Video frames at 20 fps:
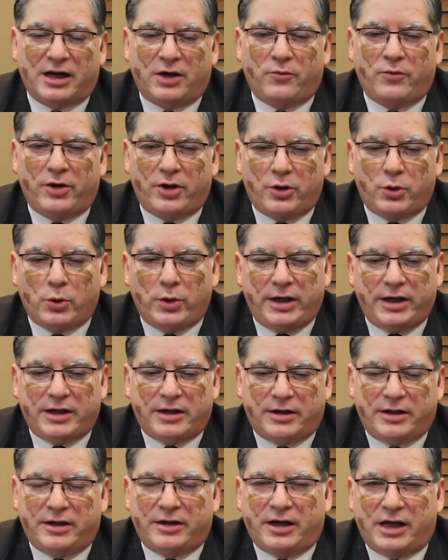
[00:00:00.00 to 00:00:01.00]
that we are
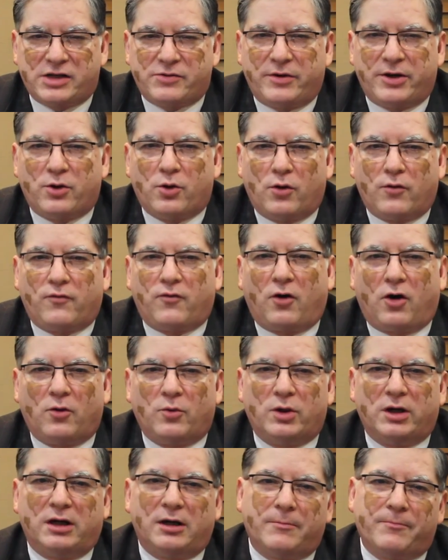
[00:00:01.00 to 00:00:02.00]
doing as we go
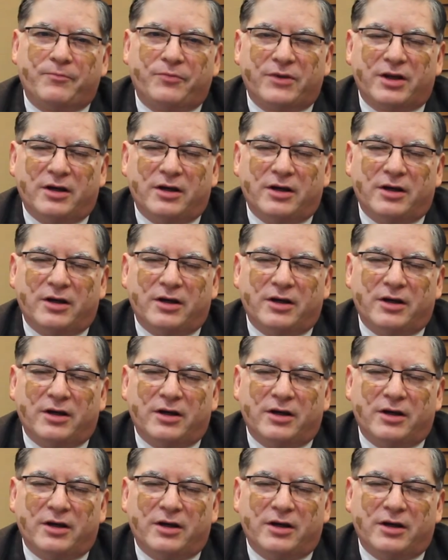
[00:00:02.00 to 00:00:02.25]
forward